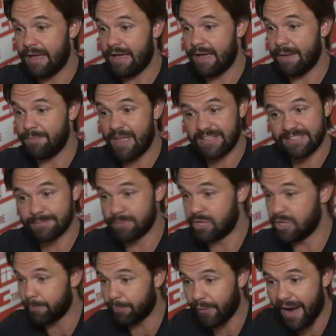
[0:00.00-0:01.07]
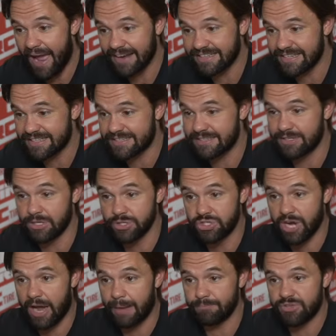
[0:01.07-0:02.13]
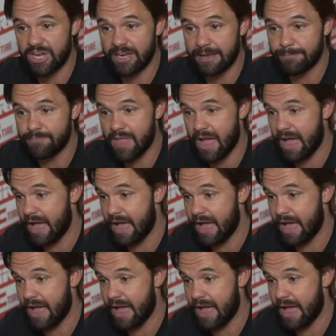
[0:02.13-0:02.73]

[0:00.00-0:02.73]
That's some practice. Good job, Jacob.